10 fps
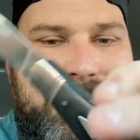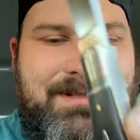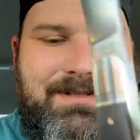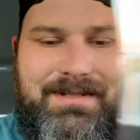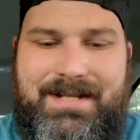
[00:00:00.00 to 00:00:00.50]

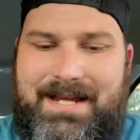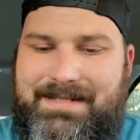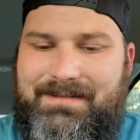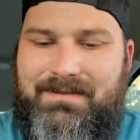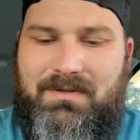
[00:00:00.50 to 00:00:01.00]

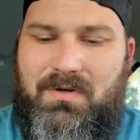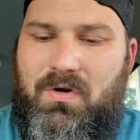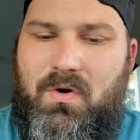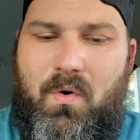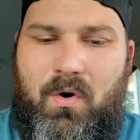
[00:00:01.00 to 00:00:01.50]
Just
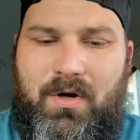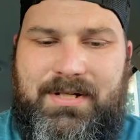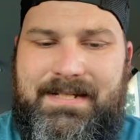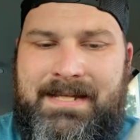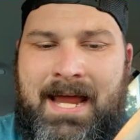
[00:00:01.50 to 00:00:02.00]

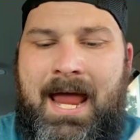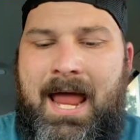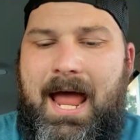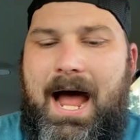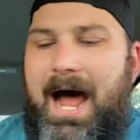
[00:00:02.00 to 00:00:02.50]
gorgeous.
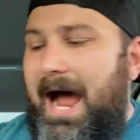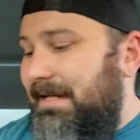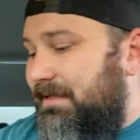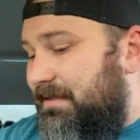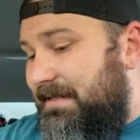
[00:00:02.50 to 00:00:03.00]
I
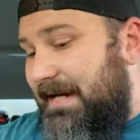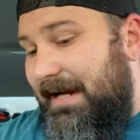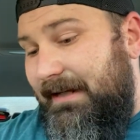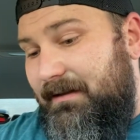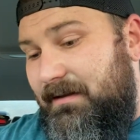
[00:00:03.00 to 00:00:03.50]

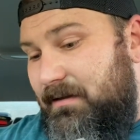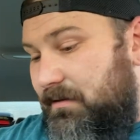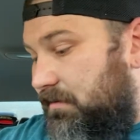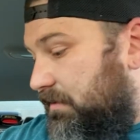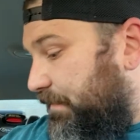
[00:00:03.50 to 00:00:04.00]
didn't,
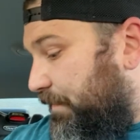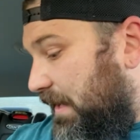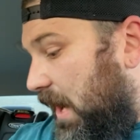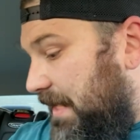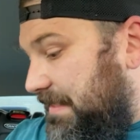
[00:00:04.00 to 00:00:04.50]
to be
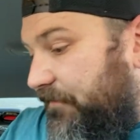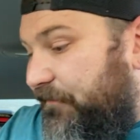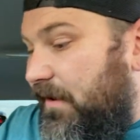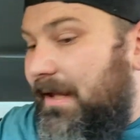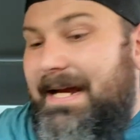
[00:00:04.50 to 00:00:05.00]
honest, I
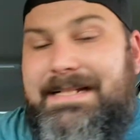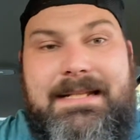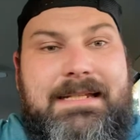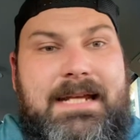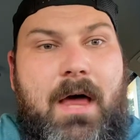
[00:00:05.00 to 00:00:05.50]
feel like I
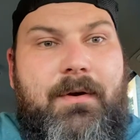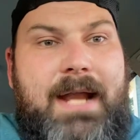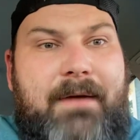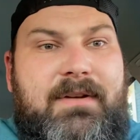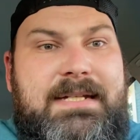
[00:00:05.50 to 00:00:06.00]
did the other
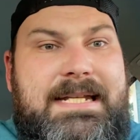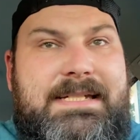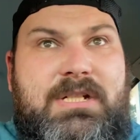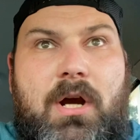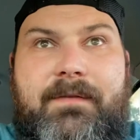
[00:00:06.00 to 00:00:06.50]
knife a
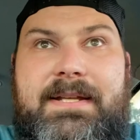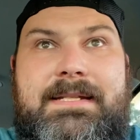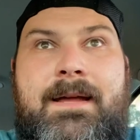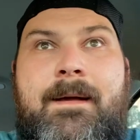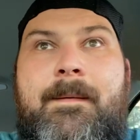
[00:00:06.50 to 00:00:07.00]
disservice
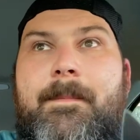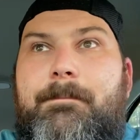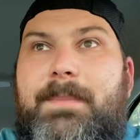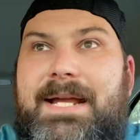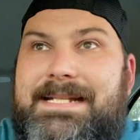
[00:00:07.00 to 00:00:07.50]

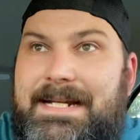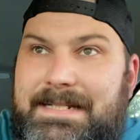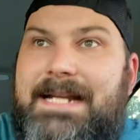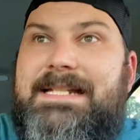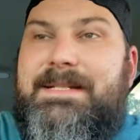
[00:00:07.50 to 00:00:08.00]
because I
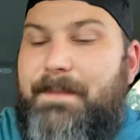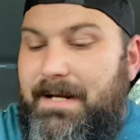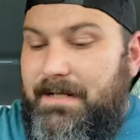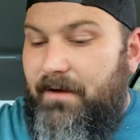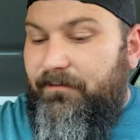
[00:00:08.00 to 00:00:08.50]
didn't spend
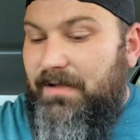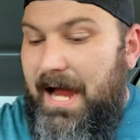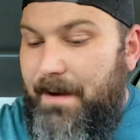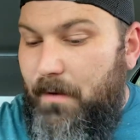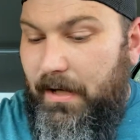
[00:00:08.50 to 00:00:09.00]
enough
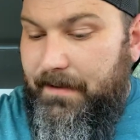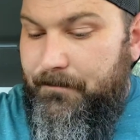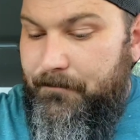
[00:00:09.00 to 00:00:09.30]
time on it